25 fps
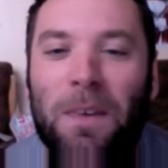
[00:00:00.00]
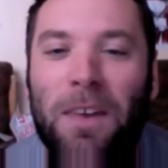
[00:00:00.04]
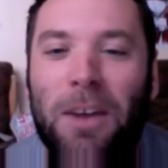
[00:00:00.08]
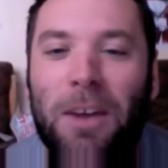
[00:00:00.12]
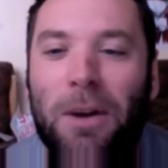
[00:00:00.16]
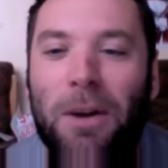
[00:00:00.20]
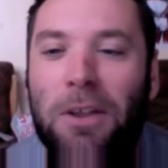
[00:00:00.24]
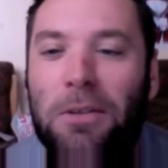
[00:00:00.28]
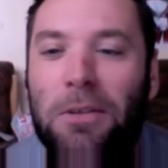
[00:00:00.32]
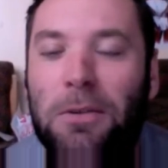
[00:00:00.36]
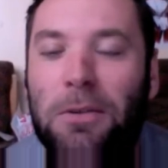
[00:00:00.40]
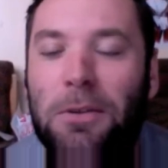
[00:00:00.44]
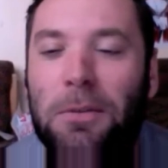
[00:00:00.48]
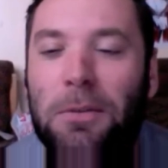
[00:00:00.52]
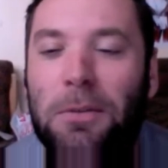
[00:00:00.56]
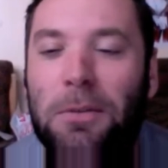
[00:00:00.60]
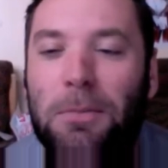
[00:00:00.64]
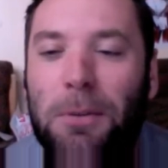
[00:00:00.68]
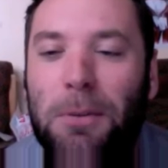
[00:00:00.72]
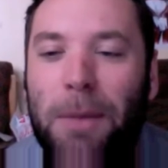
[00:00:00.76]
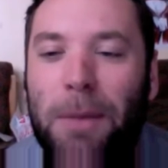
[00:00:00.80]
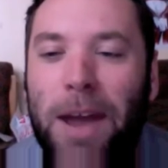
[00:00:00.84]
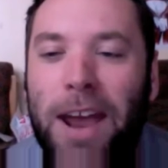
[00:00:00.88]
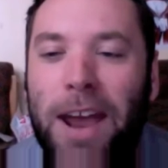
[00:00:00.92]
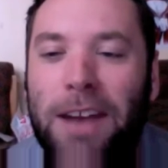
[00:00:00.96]
Anyway,
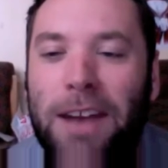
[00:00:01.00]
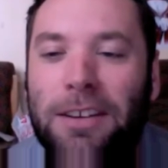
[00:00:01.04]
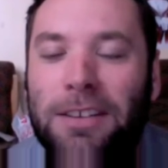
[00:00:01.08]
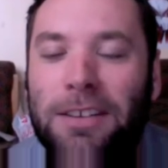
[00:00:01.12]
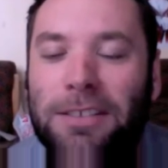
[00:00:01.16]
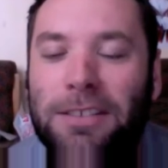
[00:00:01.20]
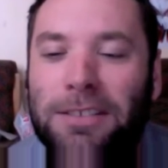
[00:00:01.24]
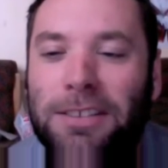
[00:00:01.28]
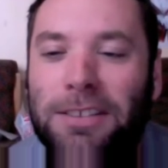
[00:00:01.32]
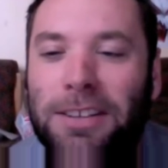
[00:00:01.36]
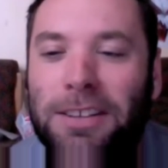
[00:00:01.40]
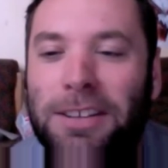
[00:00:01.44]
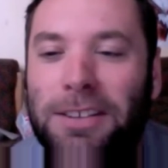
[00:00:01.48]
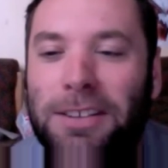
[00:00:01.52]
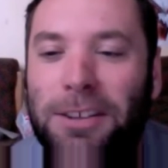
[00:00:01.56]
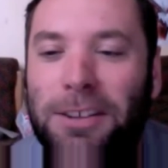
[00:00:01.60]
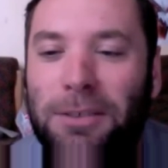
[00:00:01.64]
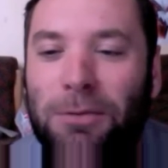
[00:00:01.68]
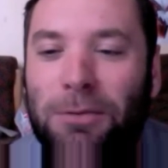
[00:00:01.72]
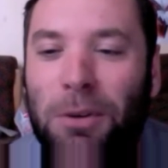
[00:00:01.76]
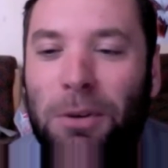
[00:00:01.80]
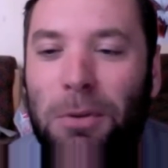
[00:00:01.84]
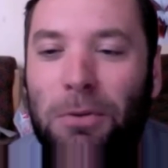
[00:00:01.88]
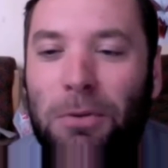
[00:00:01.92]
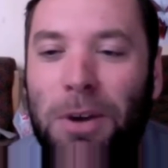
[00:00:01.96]
the band that
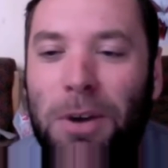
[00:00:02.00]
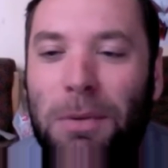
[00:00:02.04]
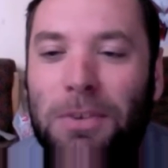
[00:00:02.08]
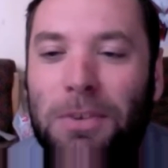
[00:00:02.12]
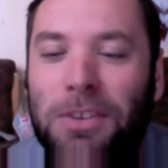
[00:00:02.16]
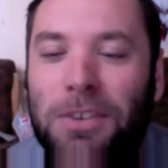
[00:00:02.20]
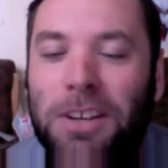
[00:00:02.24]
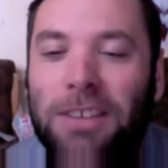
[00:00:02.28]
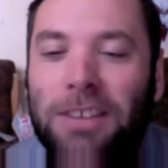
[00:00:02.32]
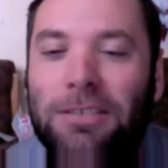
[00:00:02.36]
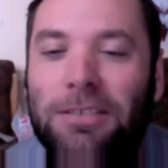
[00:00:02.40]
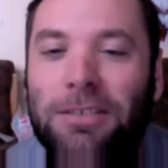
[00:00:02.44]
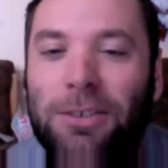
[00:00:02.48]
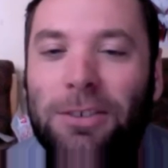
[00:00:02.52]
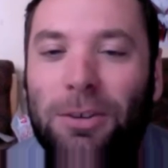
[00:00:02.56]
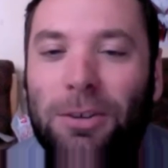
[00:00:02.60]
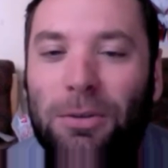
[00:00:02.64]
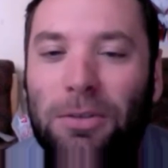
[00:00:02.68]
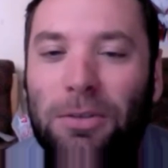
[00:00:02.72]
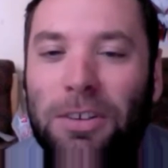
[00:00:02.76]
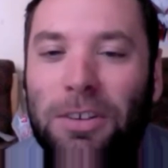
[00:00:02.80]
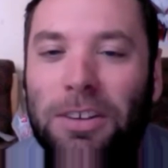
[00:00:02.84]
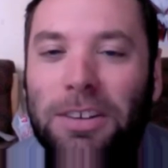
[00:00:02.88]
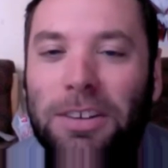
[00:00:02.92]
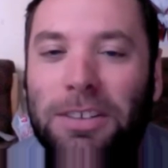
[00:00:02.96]
Robert Rabbit's in is
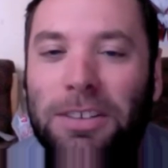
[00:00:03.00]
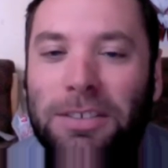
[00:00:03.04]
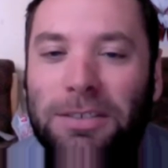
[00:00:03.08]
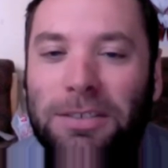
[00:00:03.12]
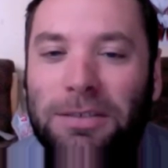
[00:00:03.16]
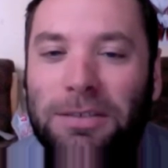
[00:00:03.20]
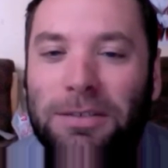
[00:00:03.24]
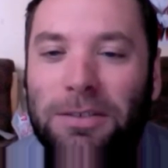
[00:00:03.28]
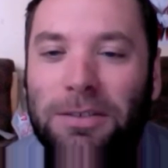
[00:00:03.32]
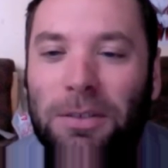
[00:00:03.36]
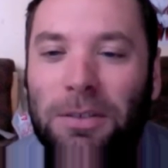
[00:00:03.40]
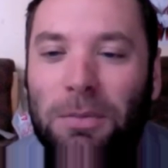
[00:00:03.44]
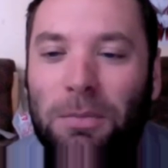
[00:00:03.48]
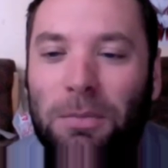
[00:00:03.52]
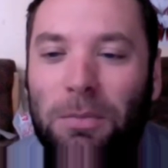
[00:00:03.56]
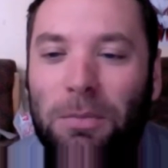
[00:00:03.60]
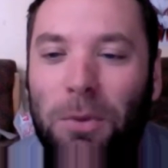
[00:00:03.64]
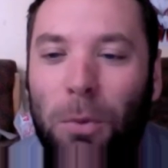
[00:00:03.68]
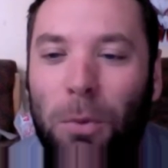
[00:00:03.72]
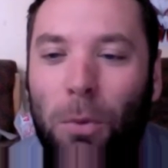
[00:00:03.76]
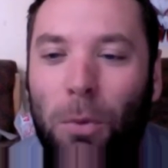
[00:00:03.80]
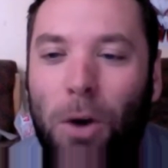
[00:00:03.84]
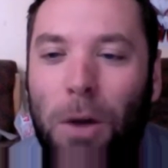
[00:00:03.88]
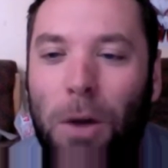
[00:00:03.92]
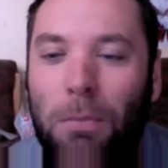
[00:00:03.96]
called the
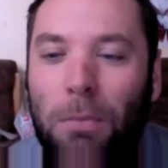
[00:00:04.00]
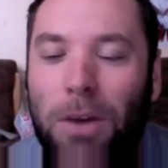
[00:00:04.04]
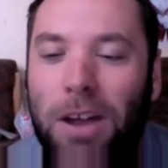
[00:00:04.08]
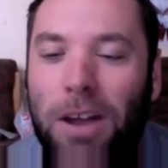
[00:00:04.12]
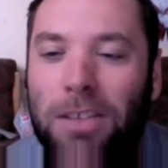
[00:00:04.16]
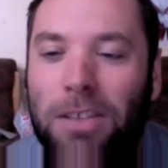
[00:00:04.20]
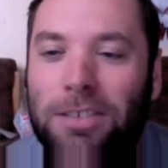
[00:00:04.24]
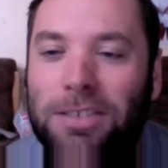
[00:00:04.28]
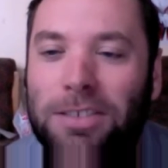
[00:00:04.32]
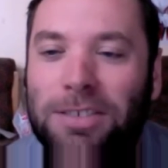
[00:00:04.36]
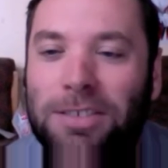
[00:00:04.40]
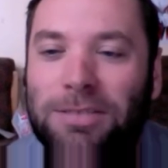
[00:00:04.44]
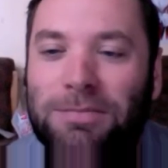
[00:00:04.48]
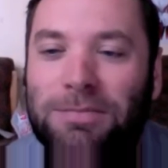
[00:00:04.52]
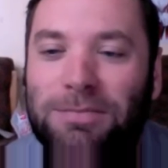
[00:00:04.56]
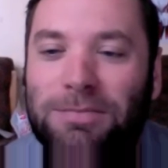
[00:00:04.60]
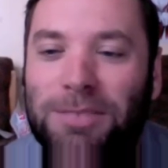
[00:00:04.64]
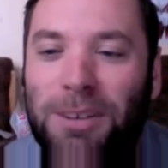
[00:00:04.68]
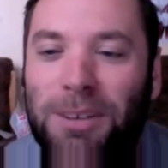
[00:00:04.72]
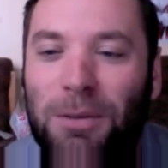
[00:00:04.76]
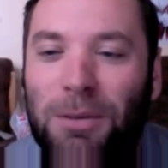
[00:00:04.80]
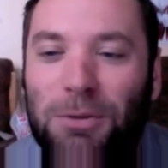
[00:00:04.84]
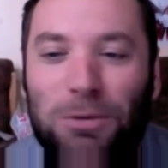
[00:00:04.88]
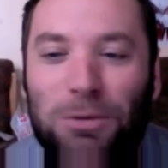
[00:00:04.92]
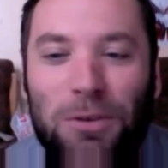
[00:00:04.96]
White Brothers,
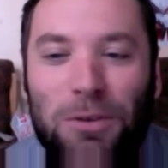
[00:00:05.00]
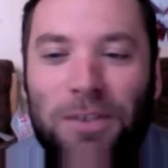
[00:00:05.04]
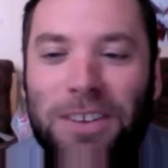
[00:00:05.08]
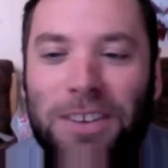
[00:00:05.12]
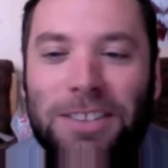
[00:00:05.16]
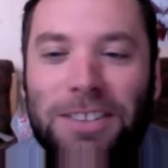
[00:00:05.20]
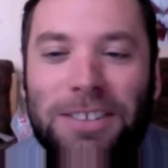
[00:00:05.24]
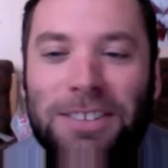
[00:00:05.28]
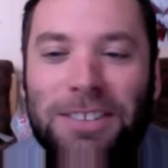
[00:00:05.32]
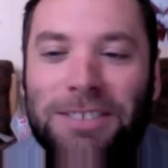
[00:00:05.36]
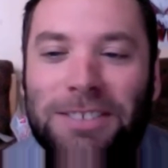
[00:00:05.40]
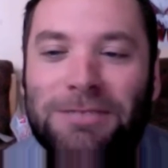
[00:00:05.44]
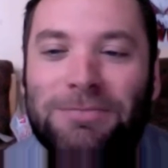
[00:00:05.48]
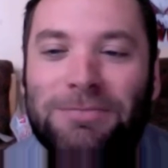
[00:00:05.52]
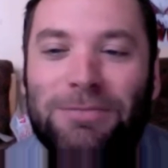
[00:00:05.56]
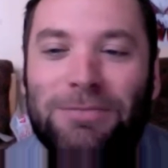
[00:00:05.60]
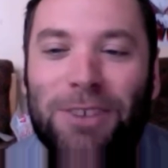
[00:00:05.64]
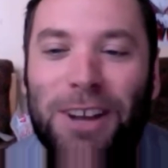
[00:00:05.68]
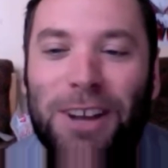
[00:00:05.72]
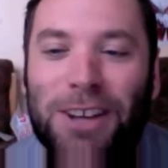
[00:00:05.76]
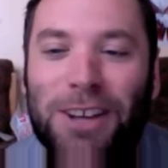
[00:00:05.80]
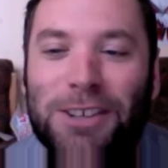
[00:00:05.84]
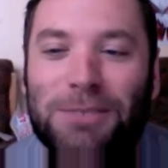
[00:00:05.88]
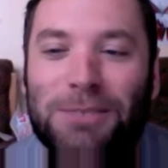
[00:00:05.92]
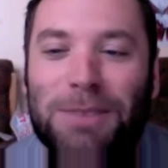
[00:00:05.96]
so I'm not sure if that's a
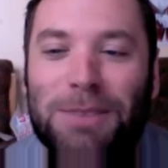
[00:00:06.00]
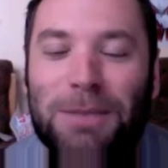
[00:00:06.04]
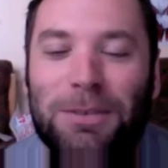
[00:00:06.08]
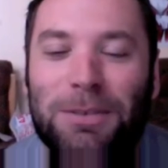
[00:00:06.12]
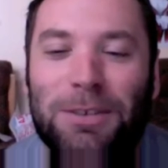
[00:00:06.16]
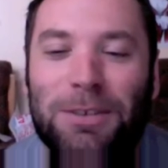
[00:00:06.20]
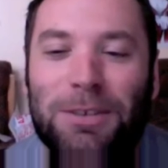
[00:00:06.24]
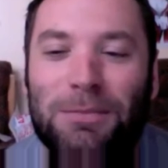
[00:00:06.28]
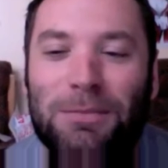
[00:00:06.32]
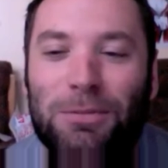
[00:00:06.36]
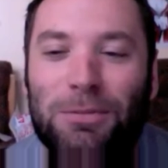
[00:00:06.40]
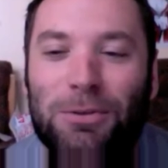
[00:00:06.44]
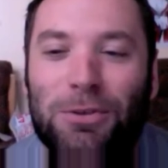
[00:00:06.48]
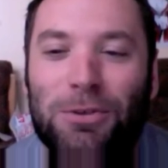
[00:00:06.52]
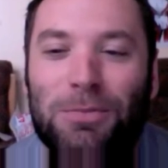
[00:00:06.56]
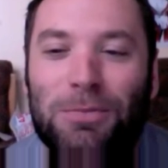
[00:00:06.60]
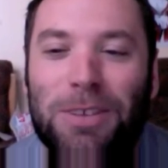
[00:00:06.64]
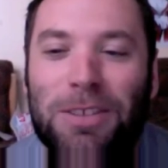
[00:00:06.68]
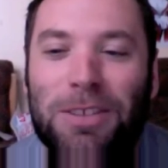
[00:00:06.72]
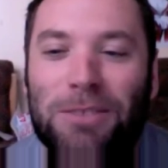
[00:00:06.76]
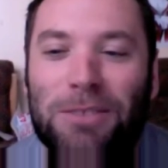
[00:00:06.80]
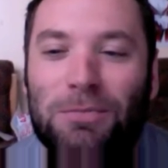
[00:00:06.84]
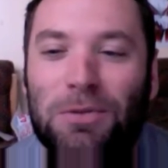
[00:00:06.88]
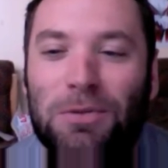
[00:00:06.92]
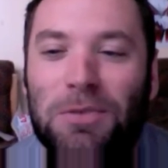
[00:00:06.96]
relation perhaps to the Blues
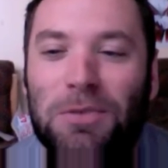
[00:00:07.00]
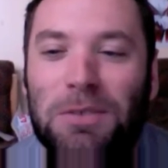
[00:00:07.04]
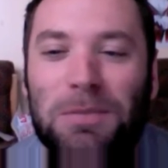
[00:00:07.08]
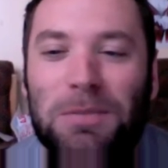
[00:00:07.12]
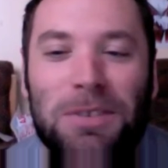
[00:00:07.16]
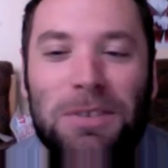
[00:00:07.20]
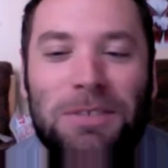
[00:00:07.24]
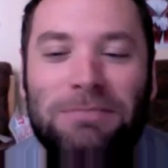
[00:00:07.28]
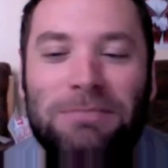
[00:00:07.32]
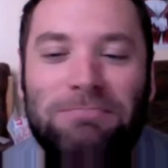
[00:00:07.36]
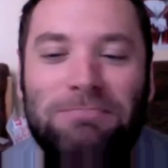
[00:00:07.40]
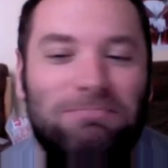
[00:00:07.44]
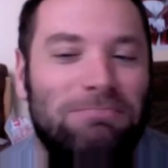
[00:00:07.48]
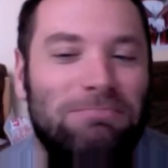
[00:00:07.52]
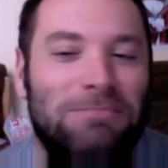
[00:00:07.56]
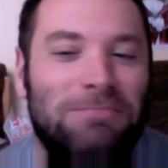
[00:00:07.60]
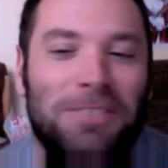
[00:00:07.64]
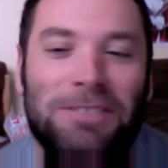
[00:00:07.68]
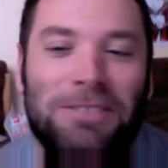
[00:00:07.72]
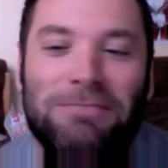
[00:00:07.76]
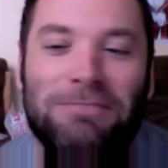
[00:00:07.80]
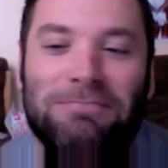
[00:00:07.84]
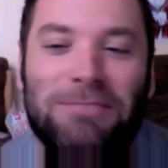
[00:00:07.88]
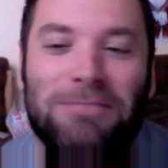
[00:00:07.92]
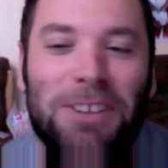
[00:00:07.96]
Brothers movie, but
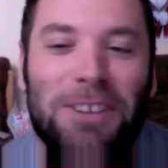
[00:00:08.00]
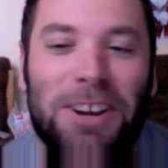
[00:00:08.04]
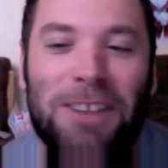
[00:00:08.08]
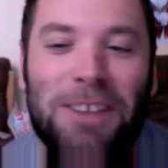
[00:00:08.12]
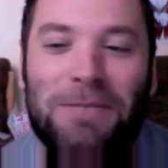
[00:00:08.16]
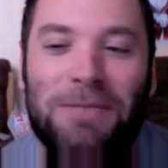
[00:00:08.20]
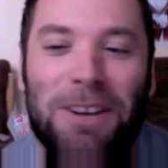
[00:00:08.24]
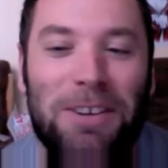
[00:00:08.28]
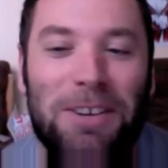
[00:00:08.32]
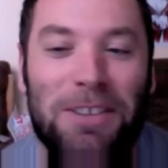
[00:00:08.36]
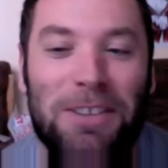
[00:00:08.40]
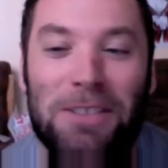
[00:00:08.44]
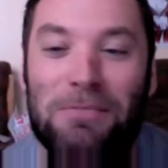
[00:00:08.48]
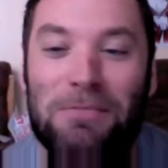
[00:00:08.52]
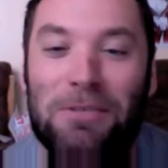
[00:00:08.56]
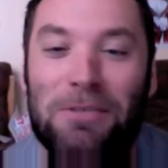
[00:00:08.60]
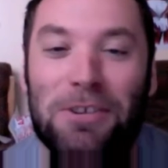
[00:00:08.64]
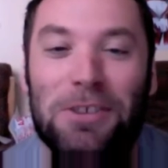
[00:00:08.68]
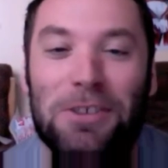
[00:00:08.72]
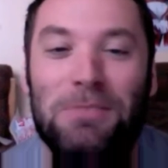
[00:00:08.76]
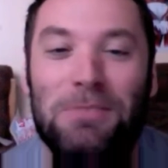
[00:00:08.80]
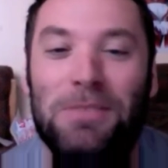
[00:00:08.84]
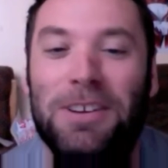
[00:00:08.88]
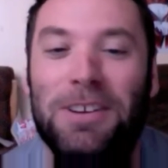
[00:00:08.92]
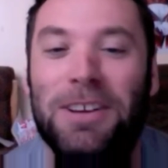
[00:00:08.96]
maybe that might have
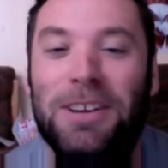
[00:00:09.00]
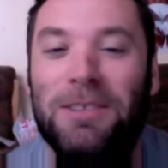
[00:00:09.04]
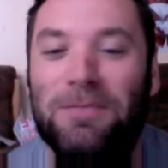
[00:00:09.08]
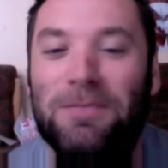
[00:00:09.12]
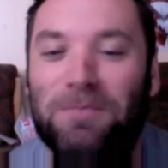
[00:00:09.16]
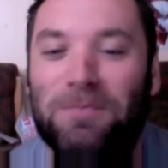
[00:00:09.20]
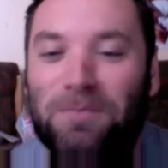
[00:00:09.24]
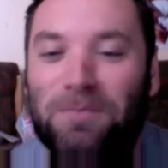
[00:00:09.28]
just been a